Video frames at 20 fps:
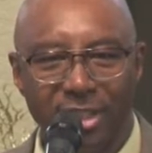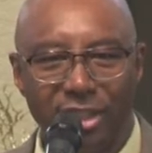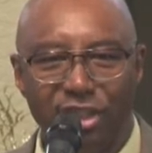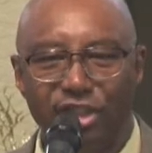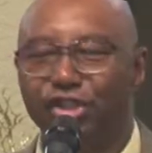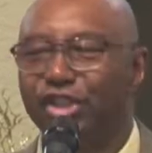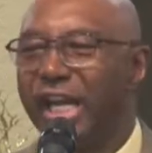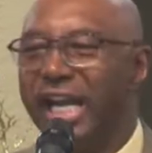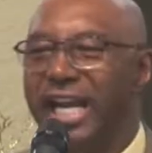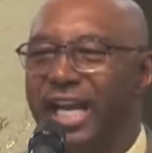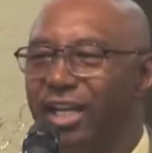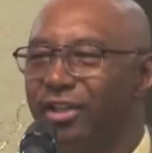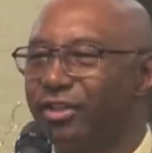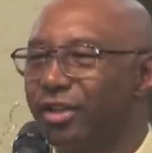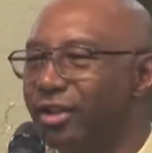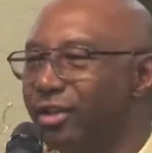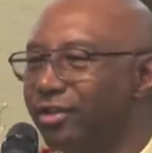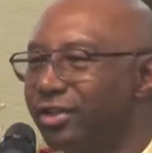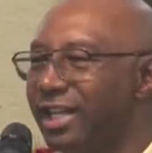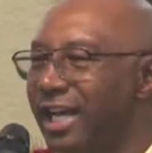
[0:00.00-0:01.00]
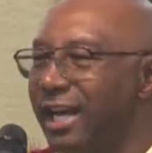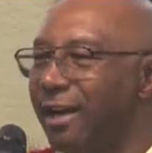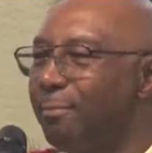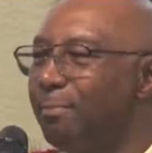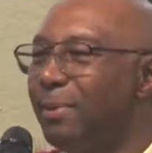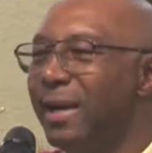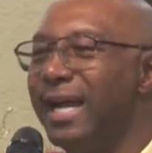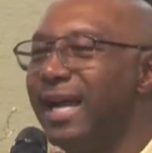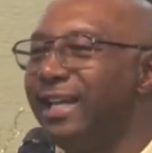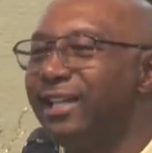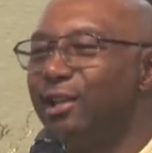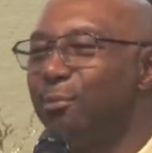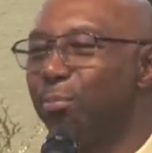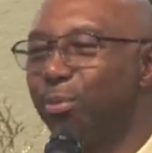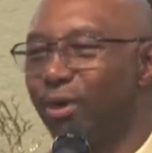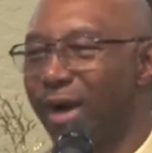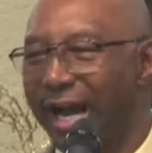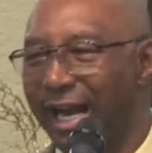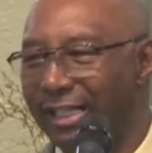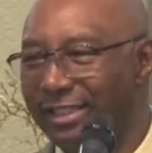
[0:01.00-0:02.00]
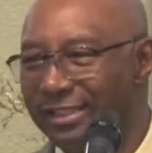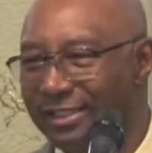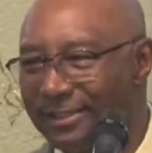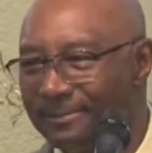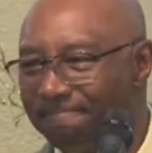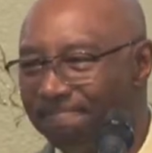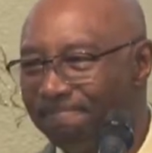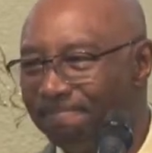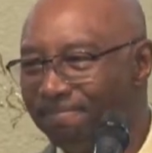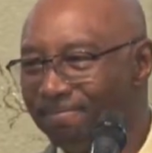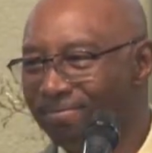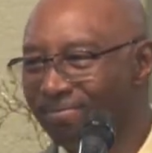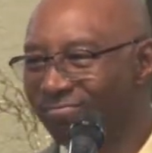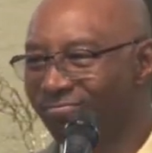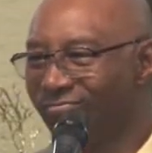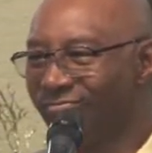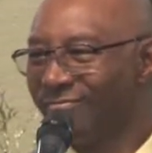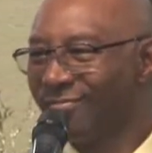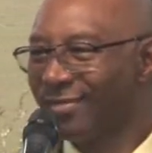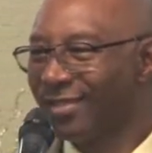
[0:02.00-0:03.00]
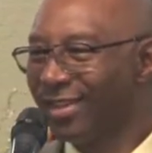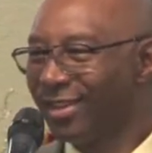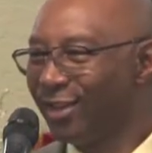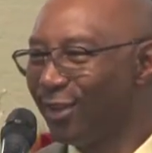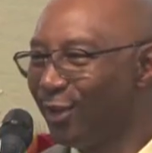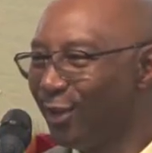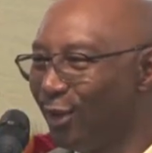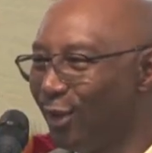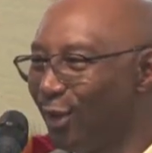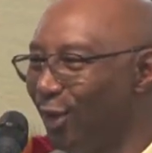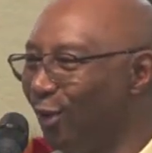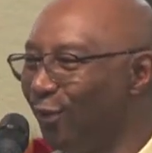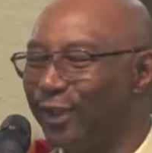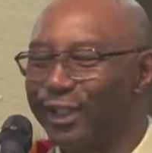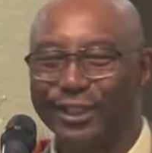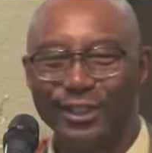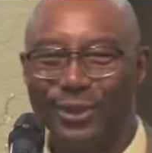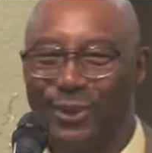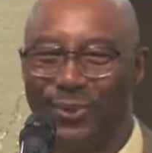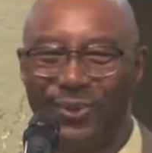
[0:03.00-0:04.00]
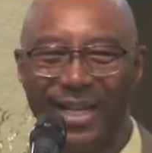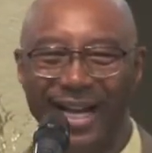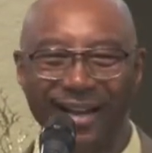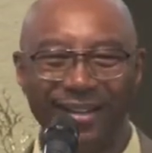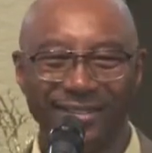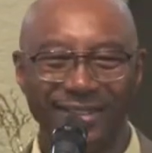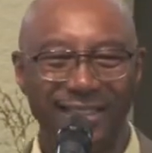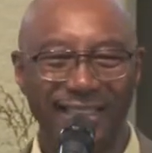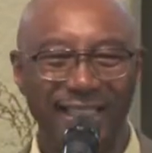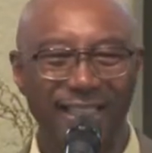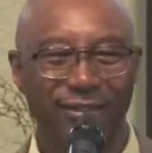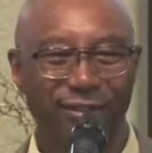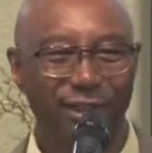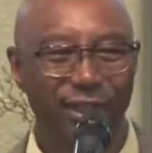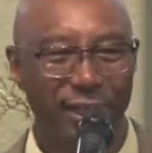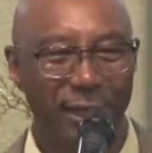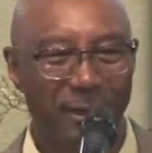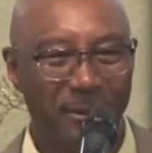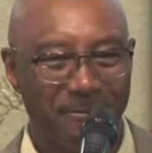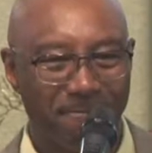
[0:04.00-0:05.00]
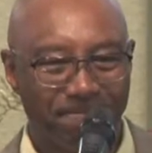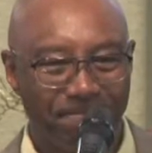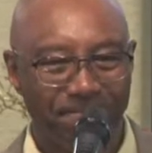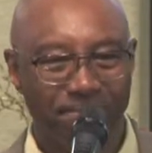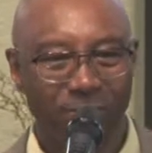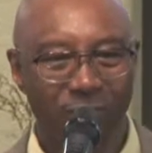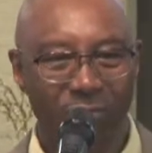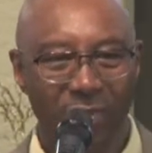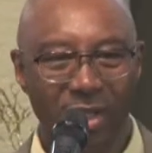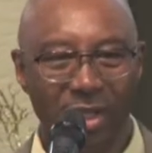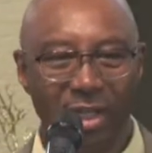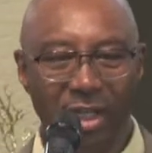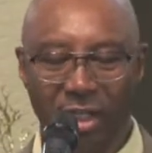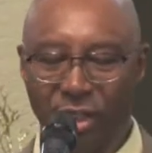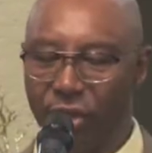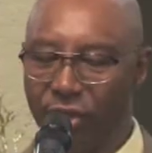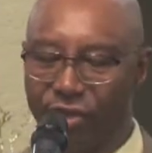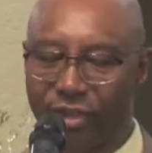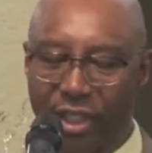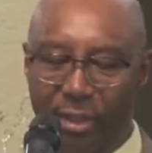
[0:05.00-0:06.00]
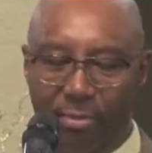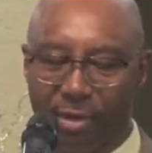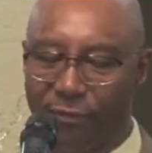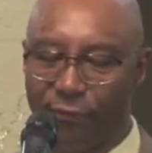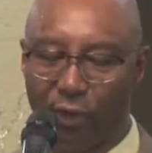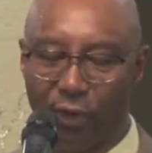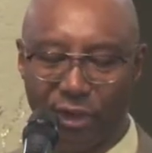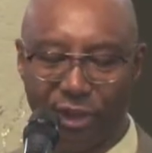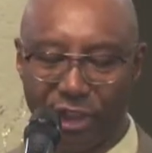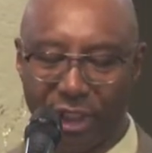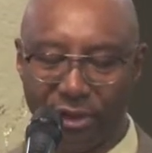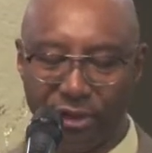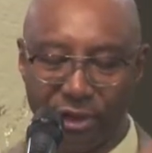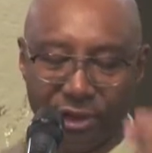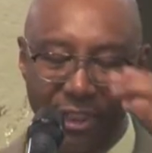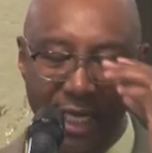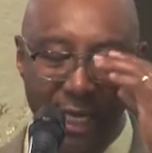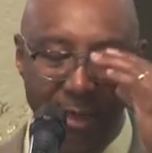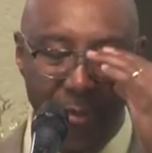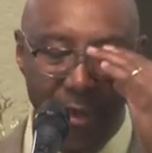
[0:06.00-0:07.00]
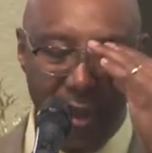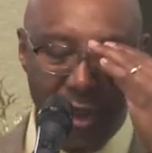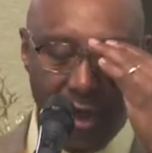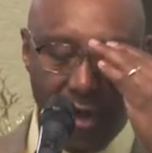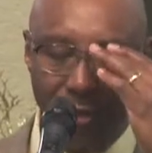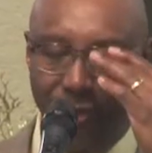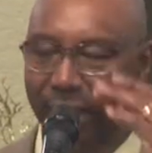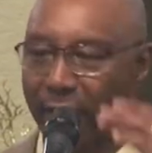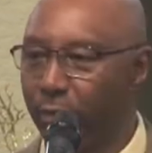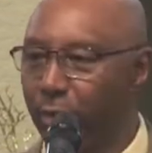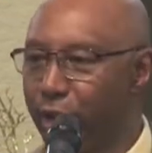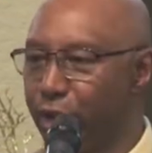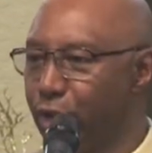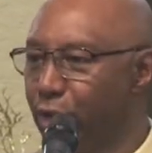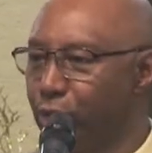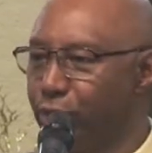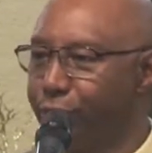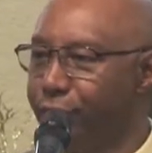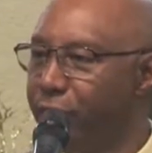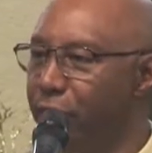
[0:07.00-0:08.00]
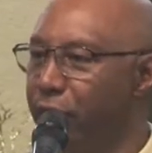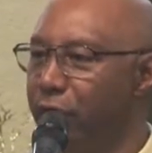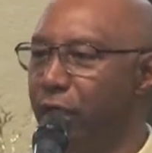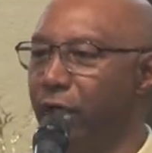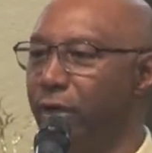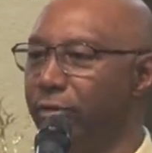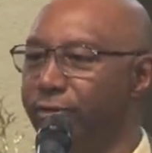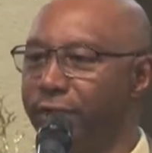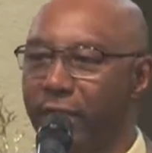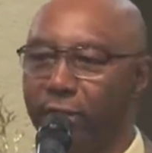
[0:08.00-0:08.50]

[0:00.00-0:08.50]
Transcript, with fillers: Jesus had paid the price over 2,000 years ago. You see, before Jesus came along, they would use dove.